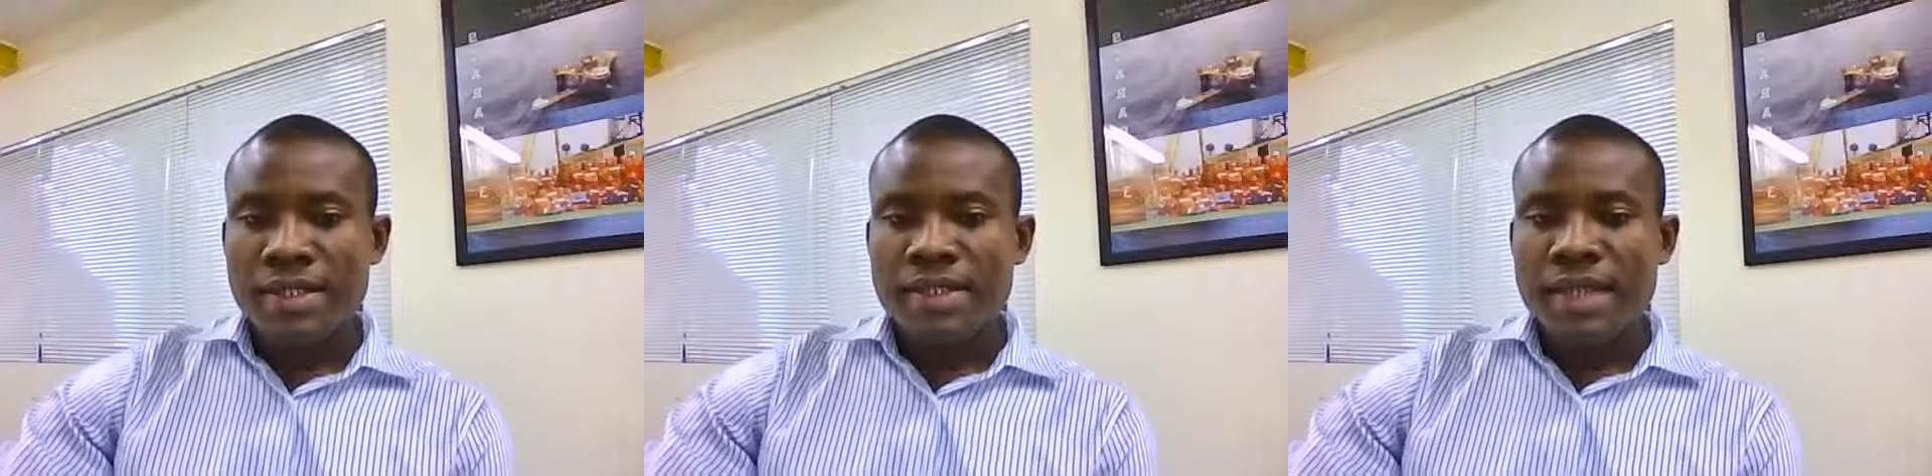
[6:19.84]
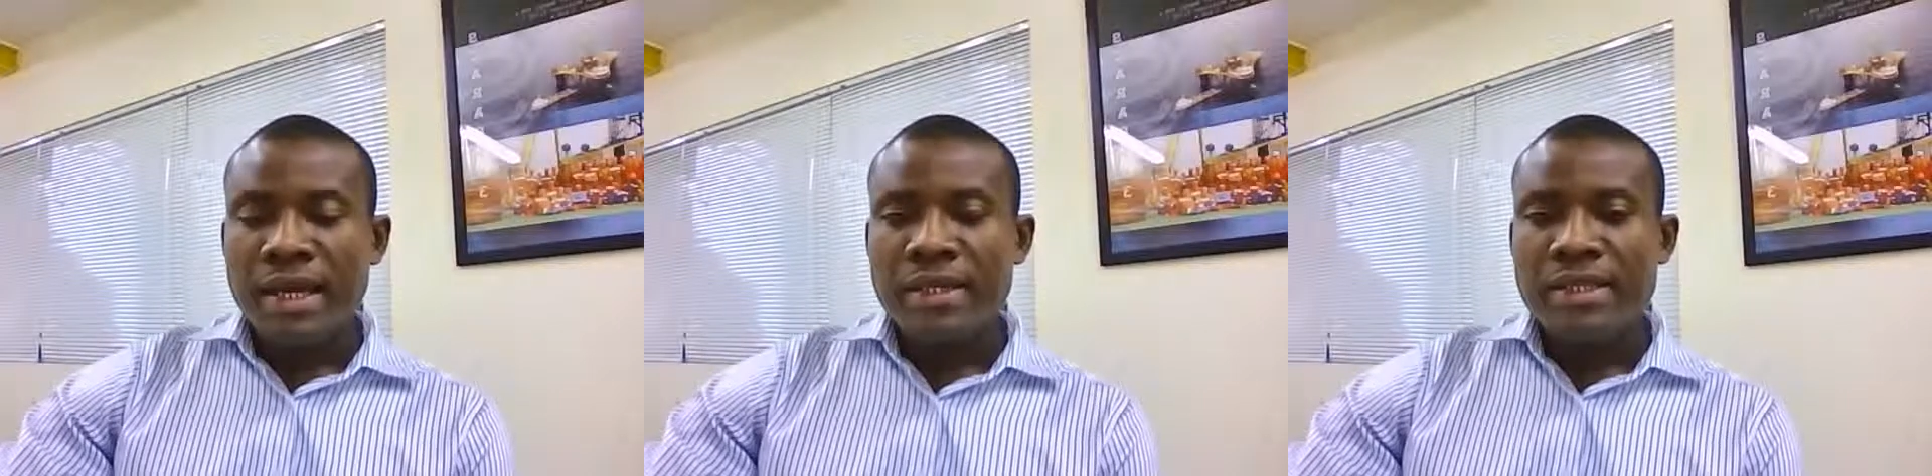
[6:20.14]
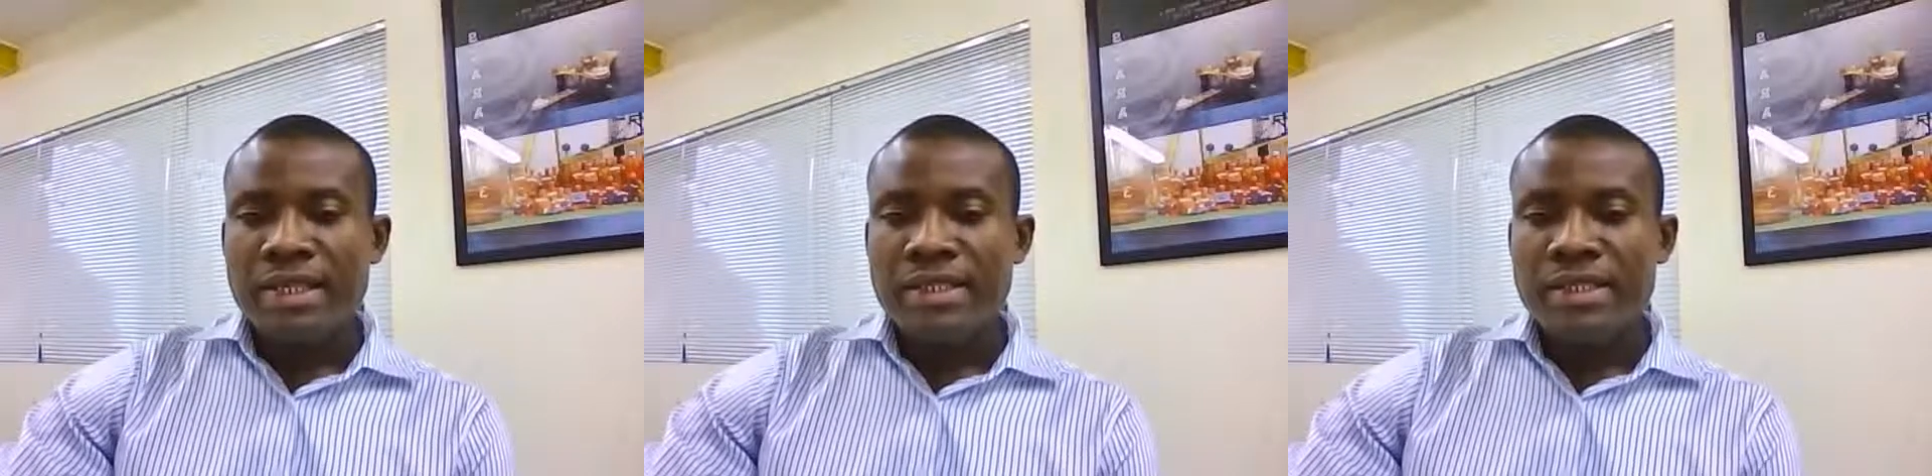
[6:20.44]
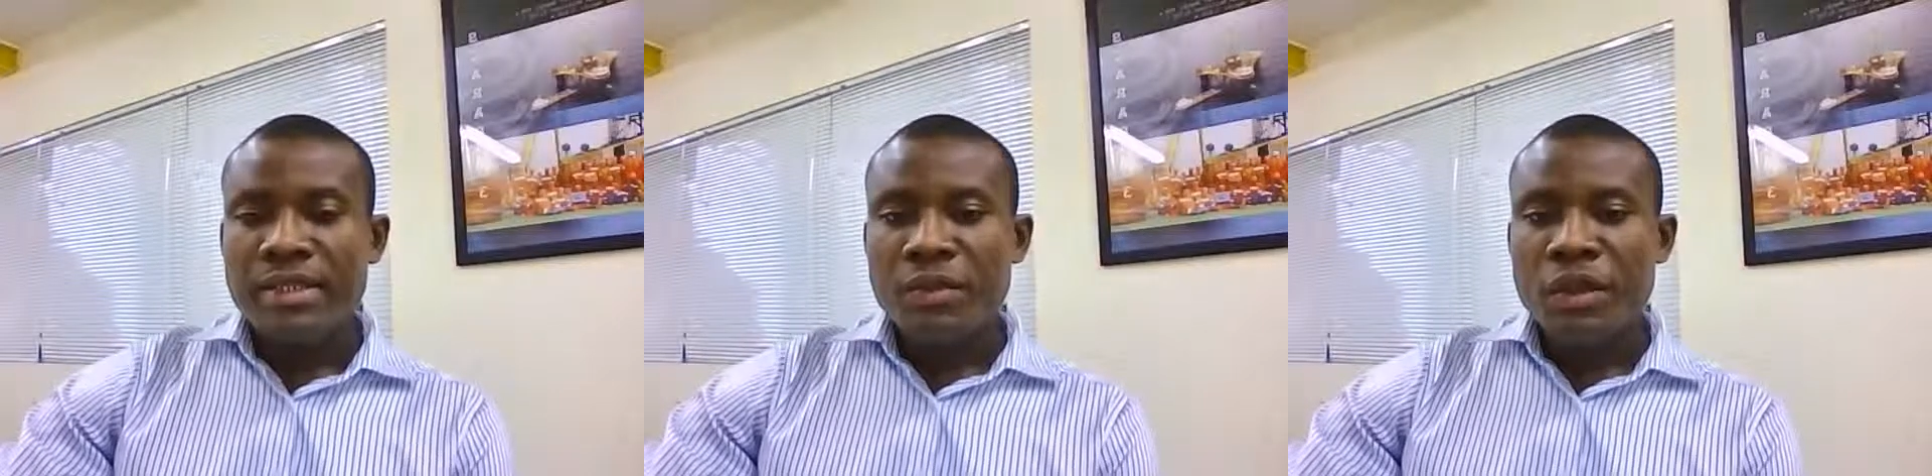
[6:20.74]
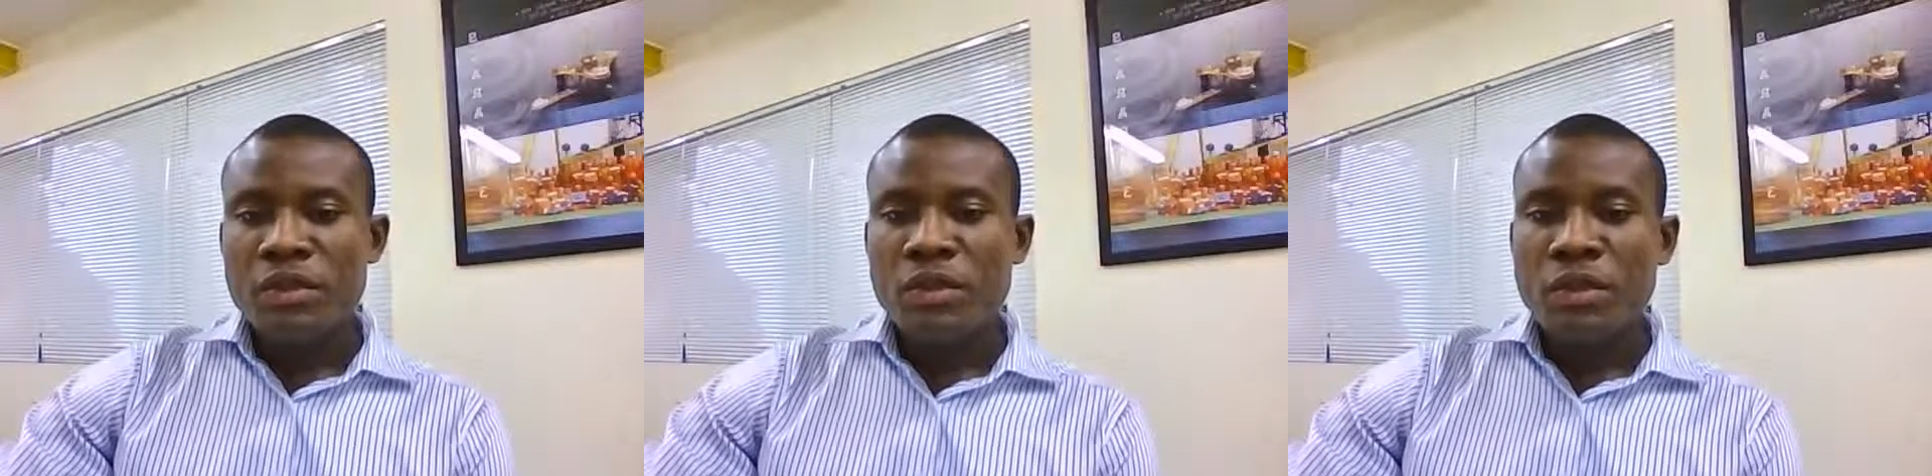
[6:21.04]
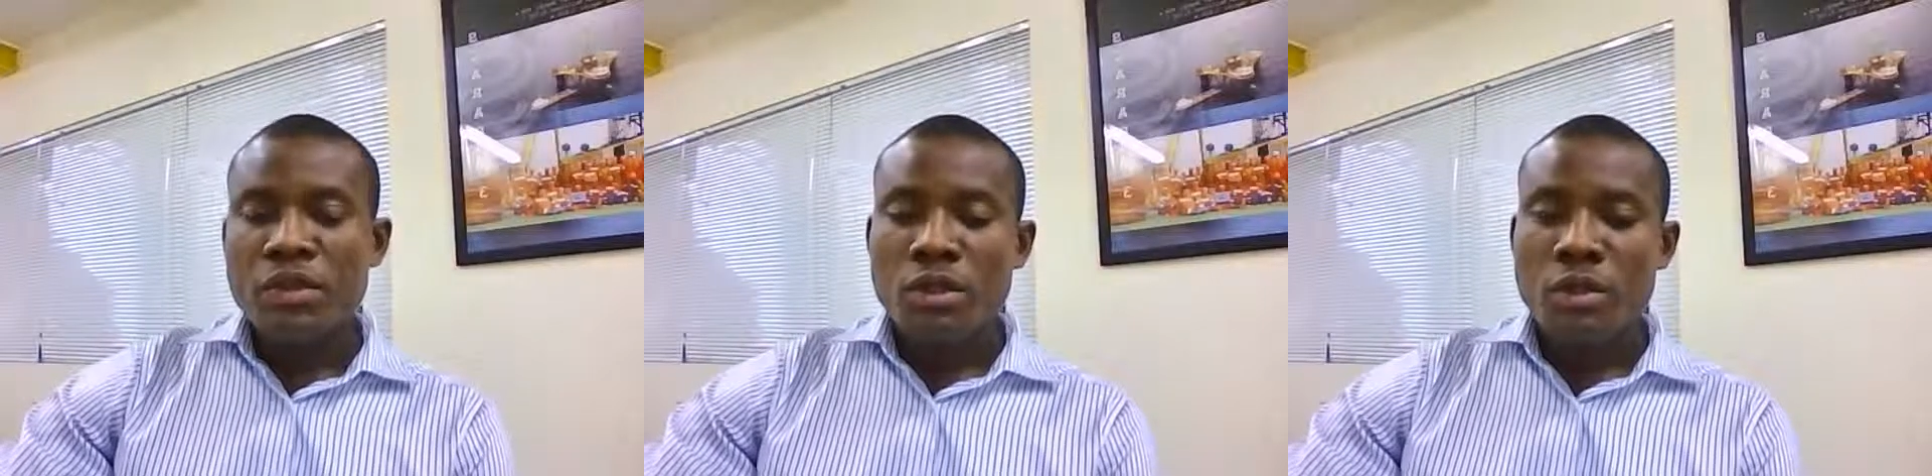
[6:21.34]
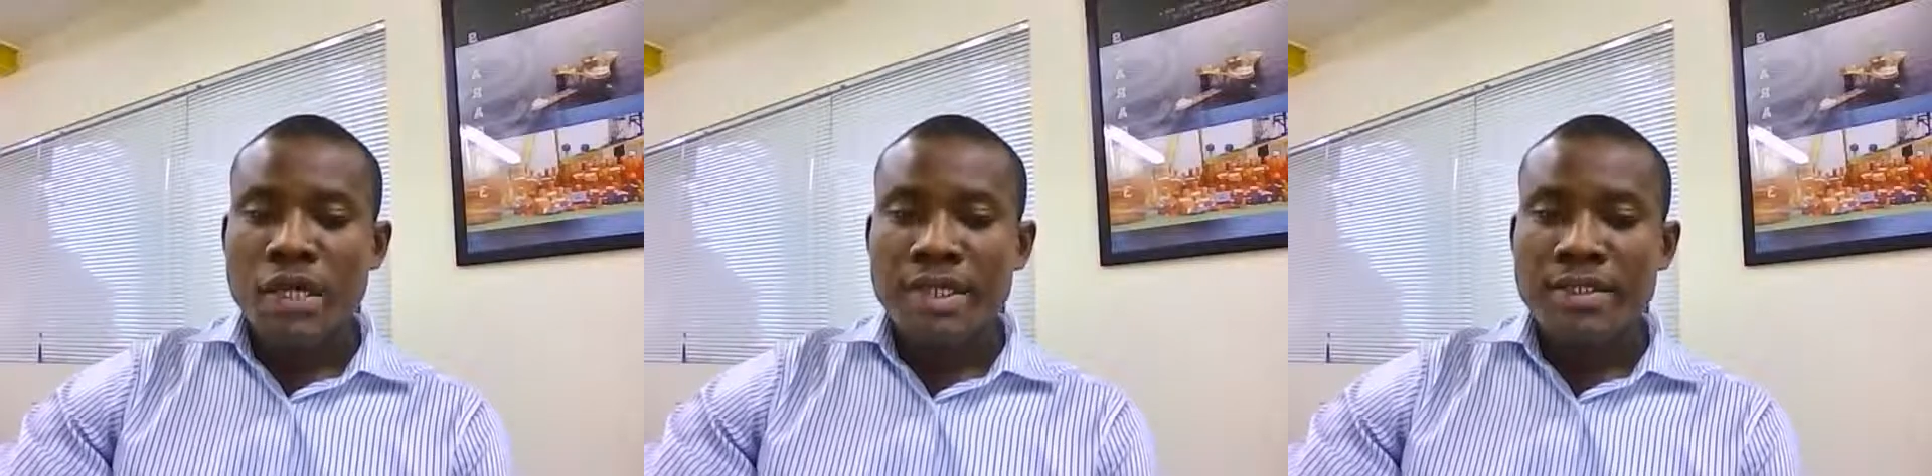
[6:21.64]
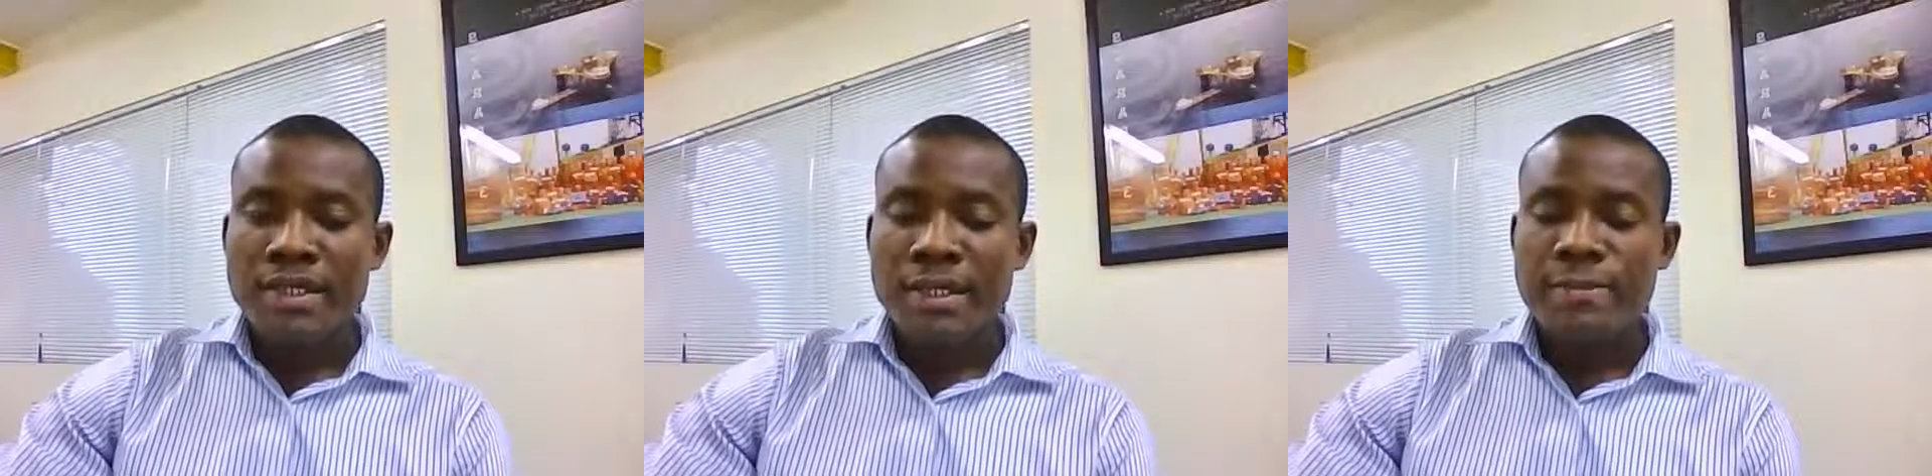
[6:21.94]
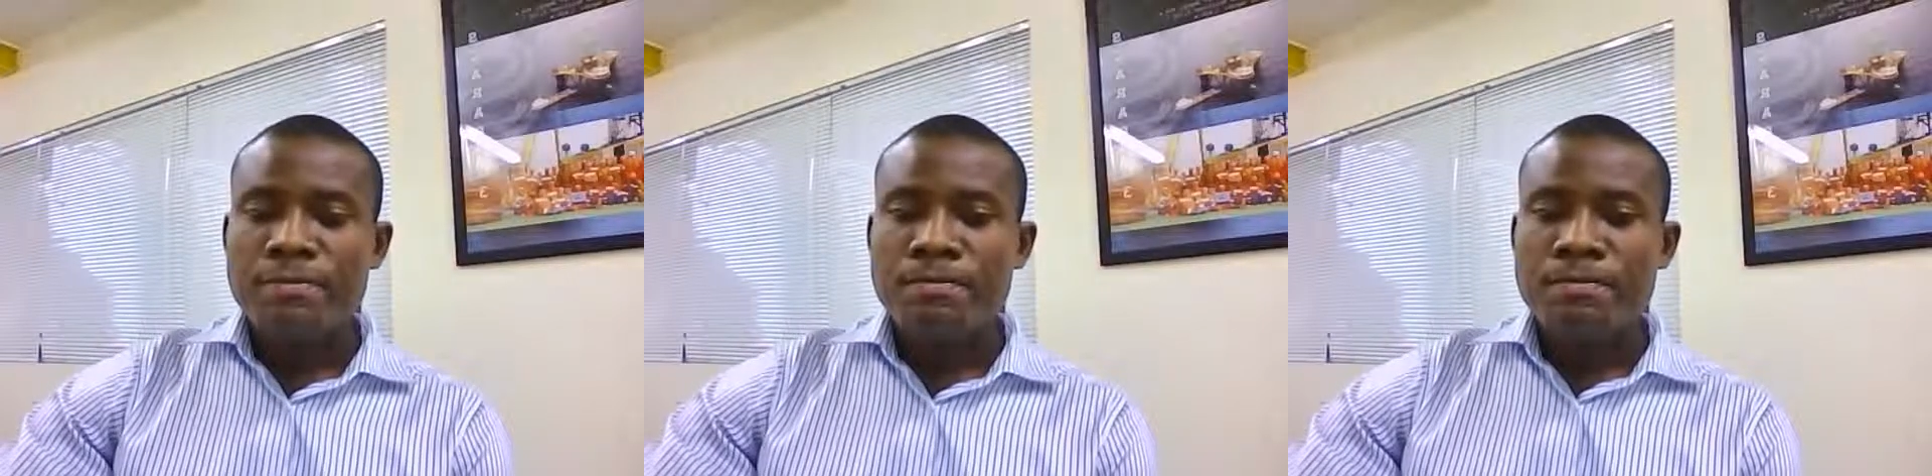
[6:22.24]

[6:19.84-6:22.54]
Now, next, we also want to look at the time.